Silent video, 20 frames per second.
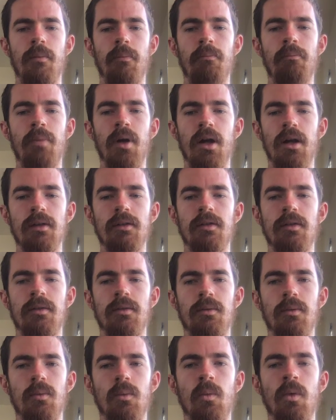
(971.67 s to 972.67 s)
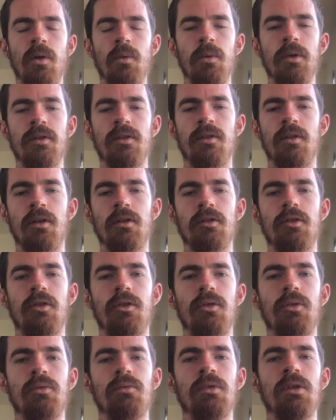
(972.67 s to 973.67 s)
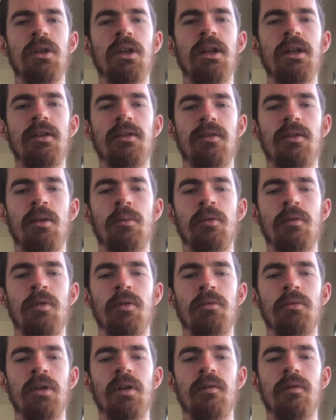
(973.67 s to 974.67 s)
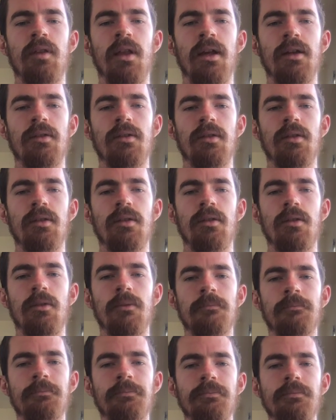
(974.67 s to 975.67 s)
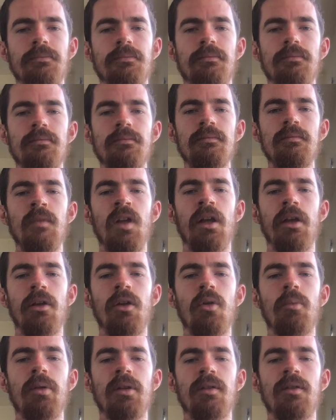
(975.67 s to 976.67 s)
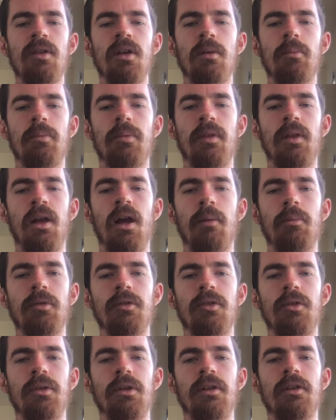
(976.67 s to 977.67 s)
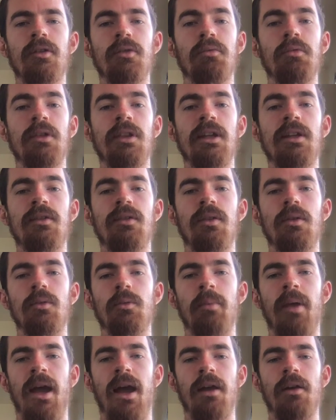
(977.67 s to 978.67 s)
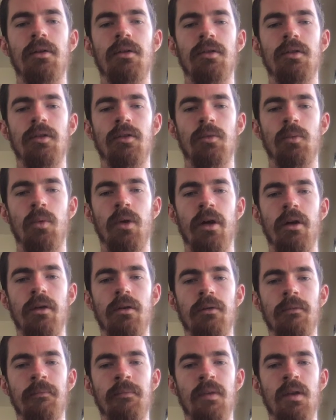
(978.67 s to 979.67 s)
But when we start to release some of the reflexes, it opens up the opportunity to release those patterns as well.